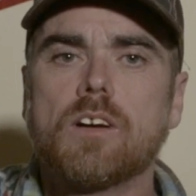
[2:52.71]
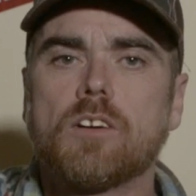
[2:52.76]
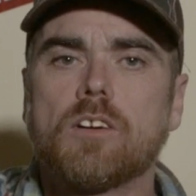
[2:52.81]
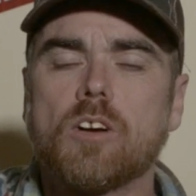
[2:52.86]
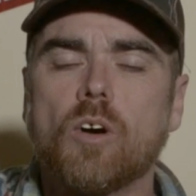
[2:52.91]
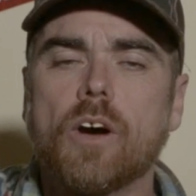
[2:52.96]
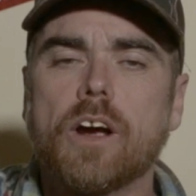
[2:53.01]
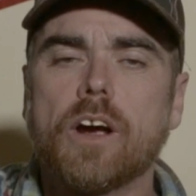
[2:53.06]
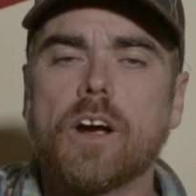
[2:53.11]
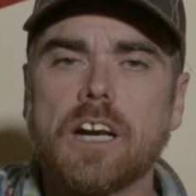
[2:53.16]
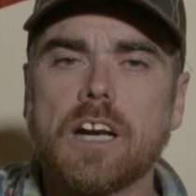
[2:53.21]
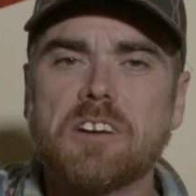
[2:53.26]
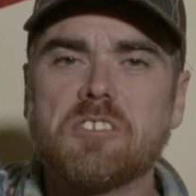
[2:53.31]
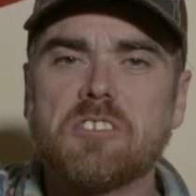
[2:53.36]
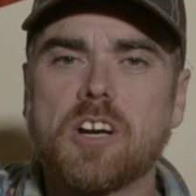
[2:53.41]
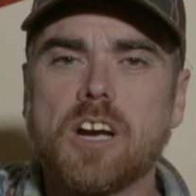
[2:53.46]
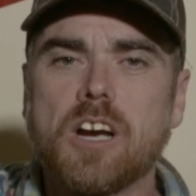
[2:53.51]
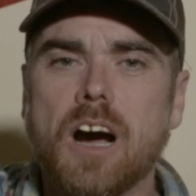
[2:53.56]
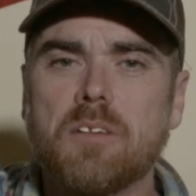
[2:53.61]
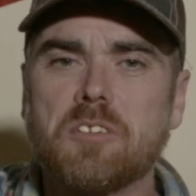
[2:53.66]
Go ahead and leave a
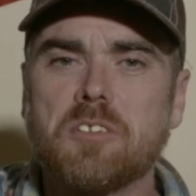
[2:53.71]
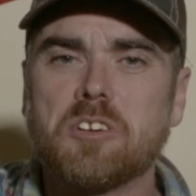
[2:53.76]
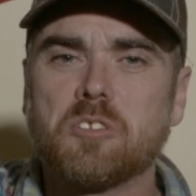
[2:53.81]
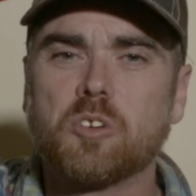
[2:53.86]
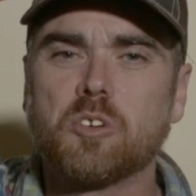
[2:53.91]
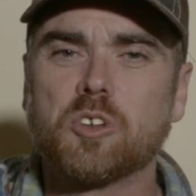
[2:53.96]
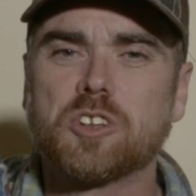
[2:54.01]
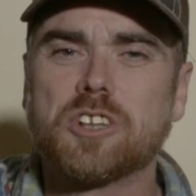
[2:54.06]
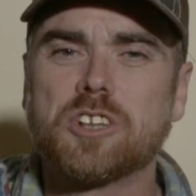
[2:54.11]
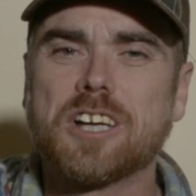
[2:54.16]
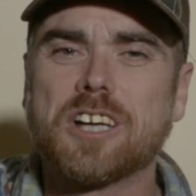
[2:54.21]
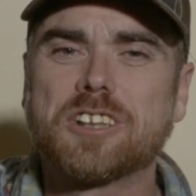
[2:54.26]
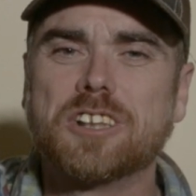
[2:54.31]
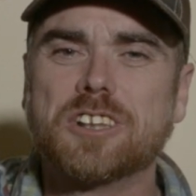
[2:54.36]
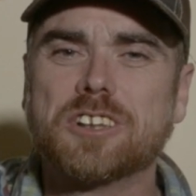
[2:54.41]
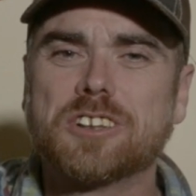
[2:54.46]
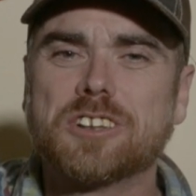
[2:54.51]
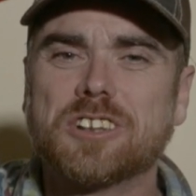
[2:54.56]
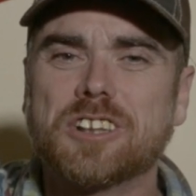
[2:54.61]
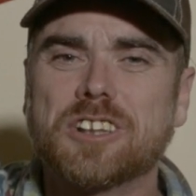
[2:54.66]
comment and we'll talk to
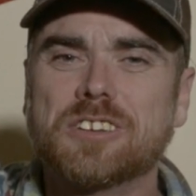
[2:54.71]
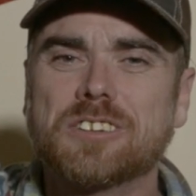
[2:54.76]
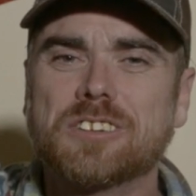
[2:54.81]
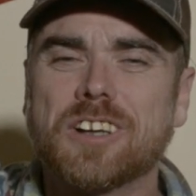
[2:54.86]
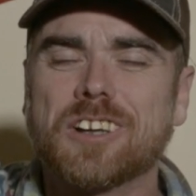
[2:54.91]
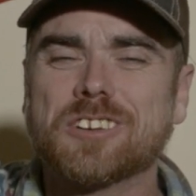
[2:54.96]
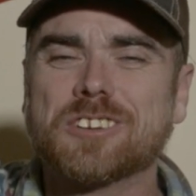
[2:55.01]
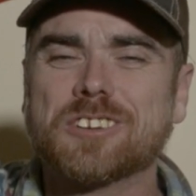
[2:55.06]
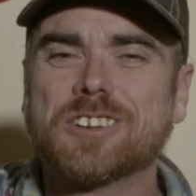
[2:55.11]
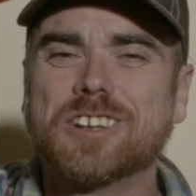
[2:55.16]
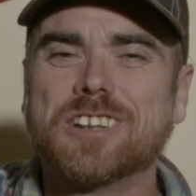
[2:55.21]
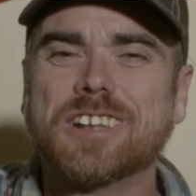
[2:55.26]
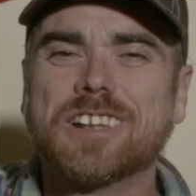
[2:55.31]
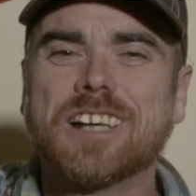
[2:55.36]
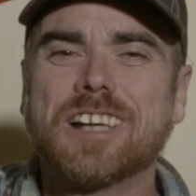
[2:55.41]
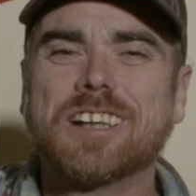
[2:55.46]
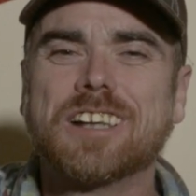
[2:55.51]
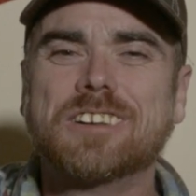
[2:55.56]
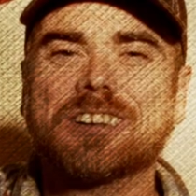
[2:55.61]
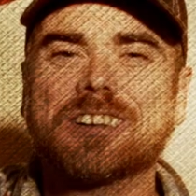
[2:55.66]
you soon. I'll see you
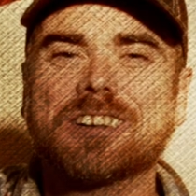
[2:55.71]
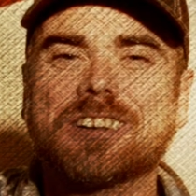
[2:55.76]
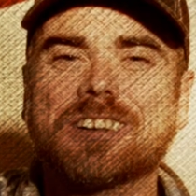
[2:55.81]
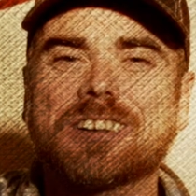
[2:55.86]
later.